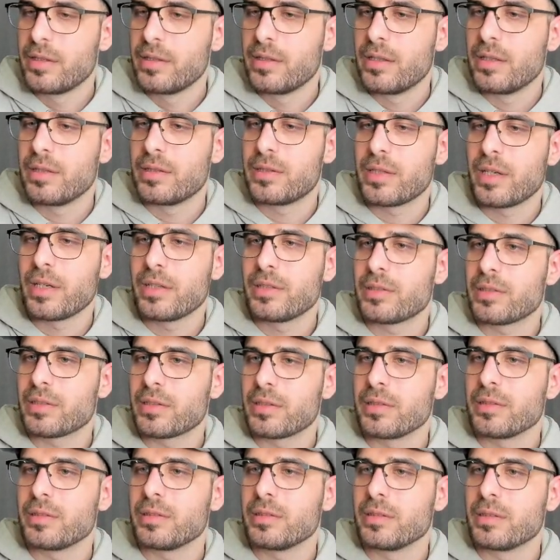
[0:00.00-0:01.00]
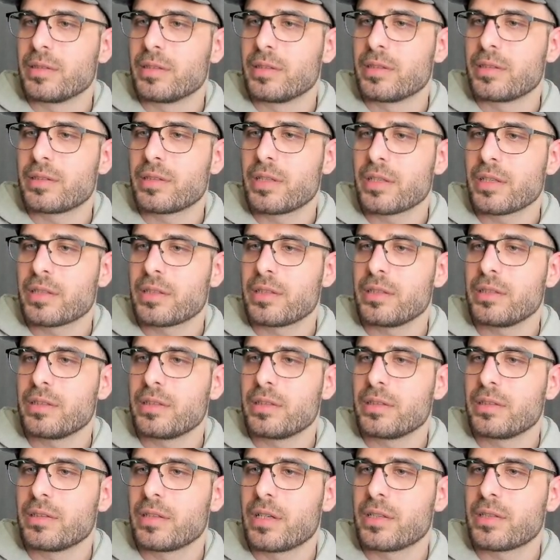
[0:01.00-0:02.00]
It takes skill, and it's actually
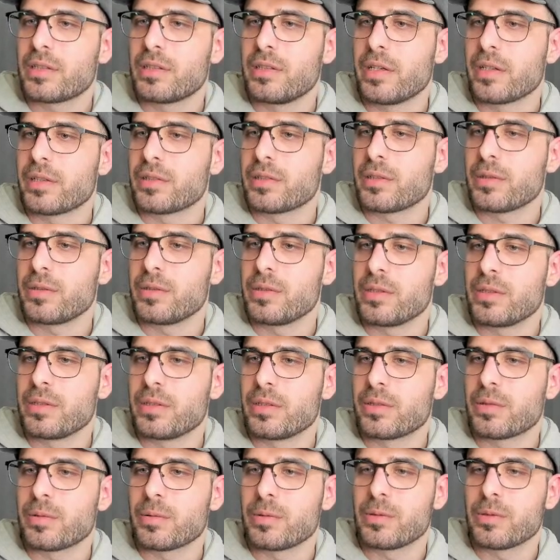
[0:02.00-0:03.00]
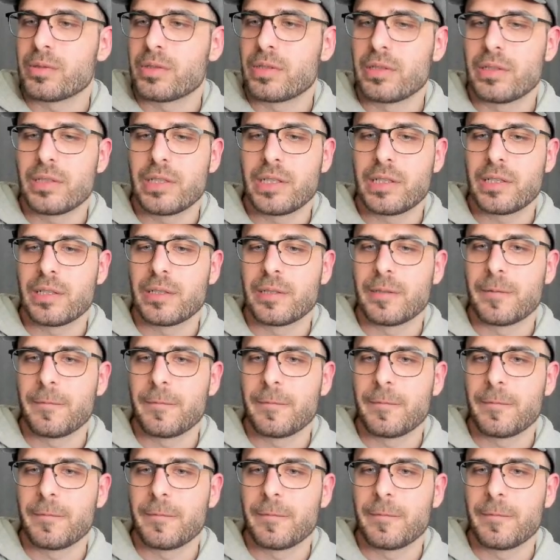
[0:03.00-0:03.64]
nicely executed, this rose. I like it.